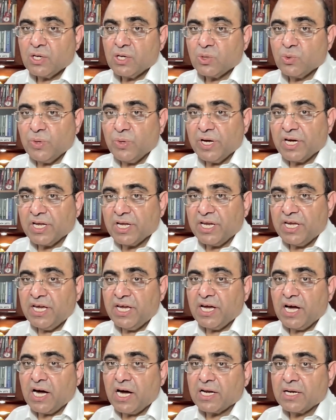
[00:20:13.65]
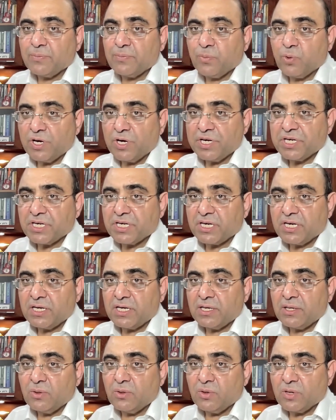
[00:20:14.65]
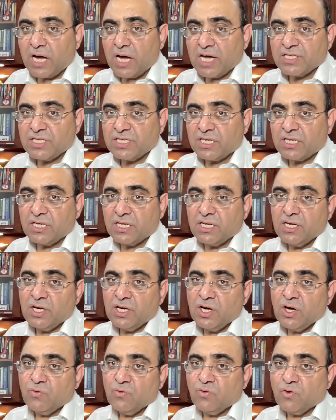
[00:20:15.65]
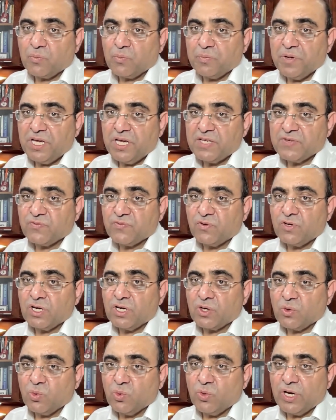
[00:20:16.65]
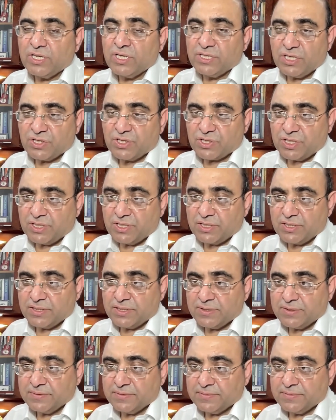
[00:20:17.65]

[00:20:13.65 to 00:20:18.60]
to agree on a political horizon for peaceful coexistence.